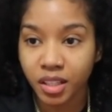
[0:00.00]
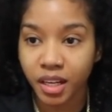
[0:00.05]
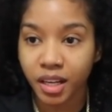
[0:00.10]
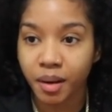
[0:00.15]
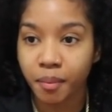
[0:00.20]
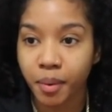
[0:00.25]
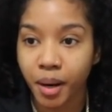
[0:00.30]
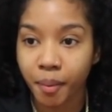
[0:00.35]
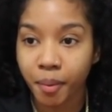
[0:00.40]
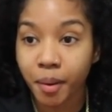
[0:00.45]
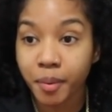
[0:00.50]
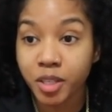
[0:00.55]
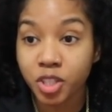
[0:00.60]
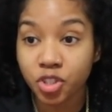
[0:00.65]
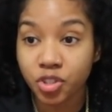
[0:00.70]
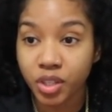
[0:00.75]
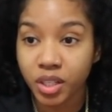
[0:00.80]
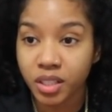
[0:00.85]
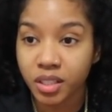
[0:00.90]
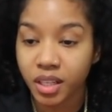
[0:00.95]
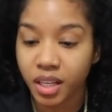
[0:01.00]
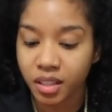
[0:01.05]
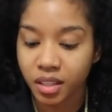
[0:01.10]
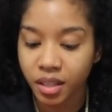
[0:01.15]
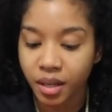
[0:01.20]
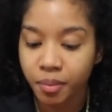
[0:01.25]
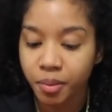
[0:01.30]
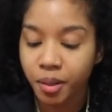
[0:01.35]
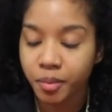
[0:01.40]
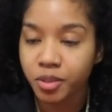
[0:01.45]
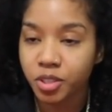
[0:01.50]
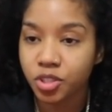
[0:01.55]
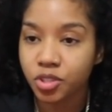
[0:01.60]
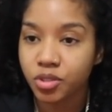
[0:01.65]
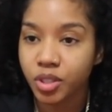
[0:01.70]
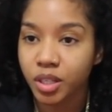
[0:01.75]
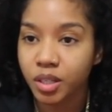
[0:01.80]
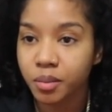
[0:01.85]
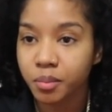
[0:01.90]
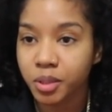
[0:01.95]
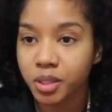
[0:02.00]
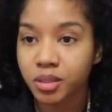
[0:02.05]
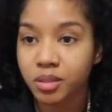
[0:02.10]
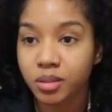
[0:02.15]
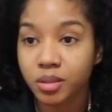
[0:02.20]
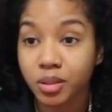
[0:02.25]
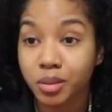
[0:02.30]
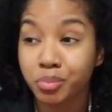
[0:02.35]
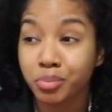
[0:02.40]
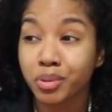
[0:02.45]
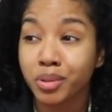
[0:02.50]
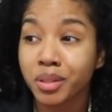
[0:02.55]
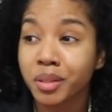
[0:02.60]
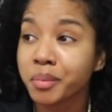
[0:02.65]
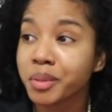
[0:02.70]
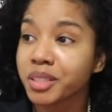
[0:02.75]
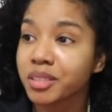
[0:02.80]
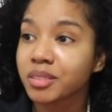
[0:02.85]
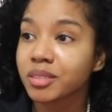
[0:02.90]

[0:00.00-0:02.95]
Like I, I probably strained it. I think I probably strained a muscle or pull a mm-hmm.